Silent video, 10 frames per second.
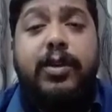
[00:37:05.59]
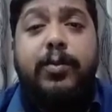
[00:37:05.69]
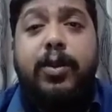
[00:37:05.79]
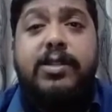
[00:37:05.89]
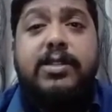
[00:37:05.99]

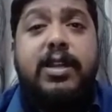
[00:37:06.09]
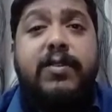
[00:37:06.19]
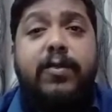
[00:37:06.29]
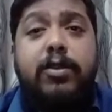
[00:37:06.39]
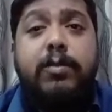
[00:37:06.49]
What is the
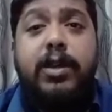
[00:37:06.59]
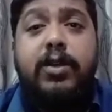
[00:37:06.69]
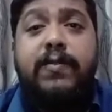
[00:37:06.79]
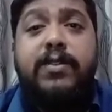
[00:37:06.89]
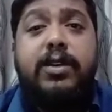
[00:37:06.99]
involvement
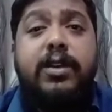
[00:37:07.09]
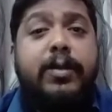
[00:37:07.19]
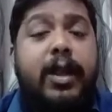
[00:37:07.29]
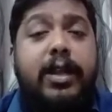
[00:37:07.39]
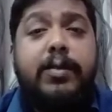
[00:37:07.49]
of the
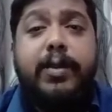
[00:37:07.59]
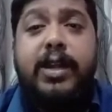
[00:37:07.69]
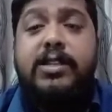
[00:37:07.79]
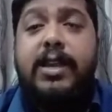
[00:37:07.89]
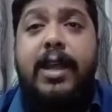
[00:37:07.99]

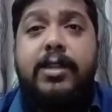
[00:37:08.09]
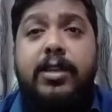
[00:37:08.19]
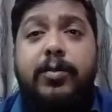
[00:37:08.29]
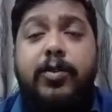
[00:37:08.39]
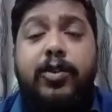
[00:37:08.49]
enterprise and the
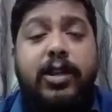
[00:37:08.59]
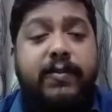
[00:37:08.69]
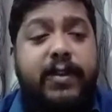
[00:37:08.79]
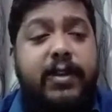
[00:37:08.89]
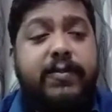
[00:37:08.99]
community?
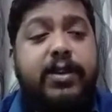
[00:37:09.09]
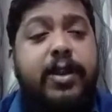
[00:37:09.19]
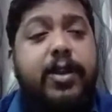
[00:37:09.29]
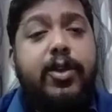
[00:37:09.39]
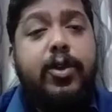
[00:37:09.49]
Wherever
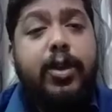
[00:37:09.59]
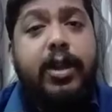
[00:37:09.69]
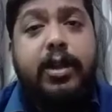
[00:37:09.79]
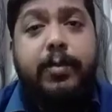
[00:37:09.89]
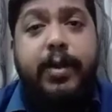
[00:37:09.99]
your
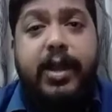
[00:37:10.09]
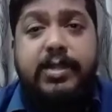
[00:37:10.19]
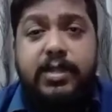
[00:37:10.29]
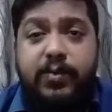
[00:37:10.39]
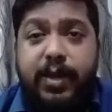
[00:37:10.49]
enterprise
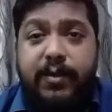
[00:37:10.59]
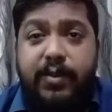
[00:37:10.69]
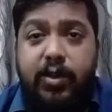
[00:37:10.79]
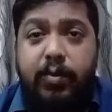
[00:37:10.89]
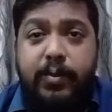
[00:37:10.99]
is,
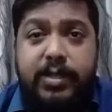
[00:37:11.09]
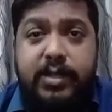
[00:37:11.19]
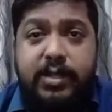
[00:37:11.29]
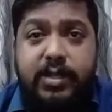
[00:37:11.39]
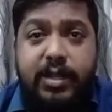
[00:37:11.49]
wherever your
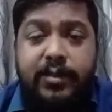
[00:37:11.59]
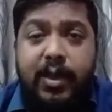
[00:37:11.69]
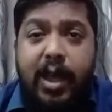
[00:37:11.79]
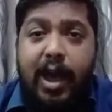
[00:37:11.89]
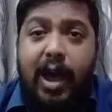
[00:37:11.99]
business is,
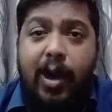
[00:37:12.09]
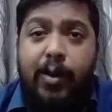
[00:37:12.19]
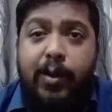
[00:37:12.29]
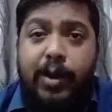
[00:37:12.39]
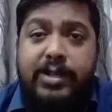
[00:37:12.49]

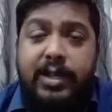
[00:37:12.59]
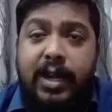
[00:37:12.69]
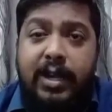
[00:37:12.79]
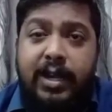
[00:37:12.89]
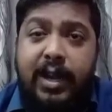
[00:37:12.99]
how is it
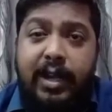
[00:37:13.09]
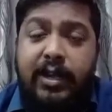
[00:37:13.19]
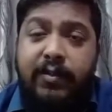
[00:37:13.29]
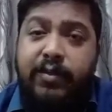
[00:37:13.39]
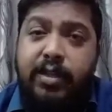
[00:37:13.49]

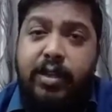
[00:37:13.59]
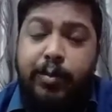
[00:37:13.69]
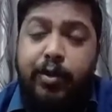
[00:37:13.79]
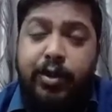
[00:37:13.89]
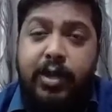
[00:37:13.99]
interacting with the
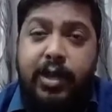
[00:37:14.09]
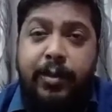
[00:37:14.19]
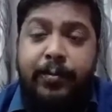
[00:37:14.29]
community?